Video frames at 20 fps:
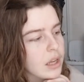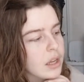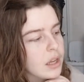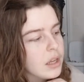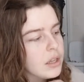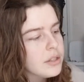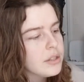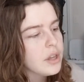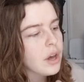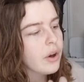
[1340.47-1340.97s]

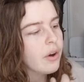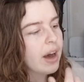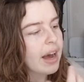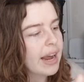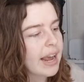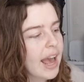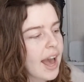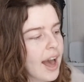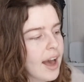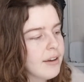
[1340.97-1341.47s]
So
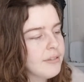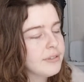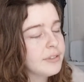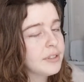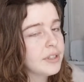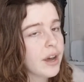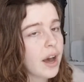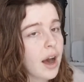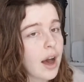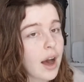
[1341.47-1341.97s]
I have
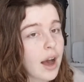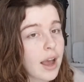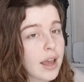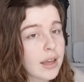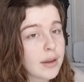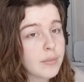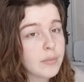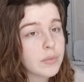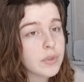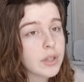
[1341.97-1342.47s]

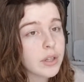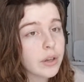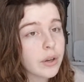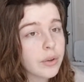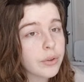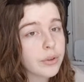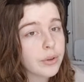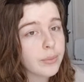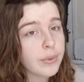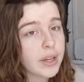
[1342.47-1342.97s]
time to go
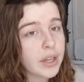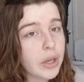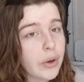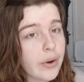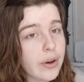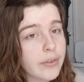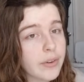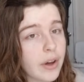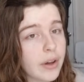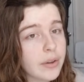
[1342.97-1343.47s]
through my
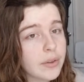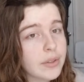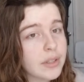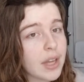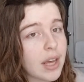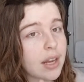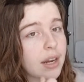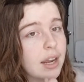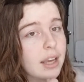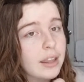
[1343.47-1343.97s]
UFOs,
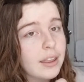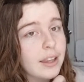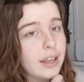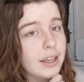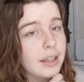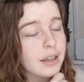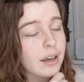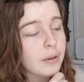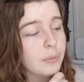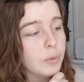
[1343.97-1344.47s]
and I
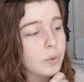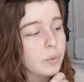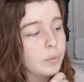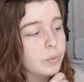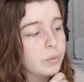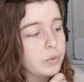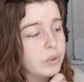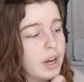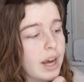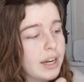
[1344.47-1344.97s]
think
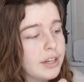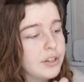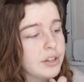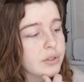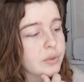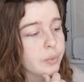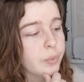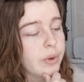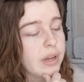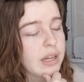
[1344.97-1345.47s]
I
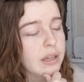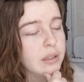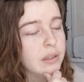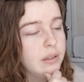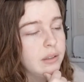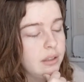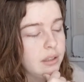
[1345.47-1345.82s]
just will.